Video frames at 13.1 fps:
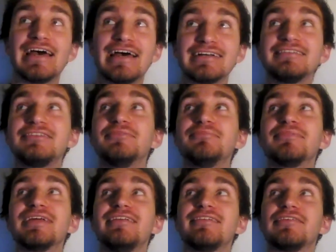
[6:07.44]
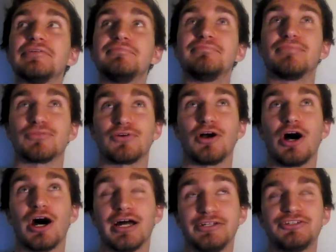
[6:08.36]
yeah, completed's a
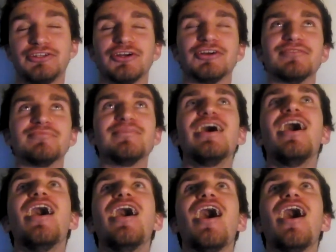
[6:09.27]
broad term.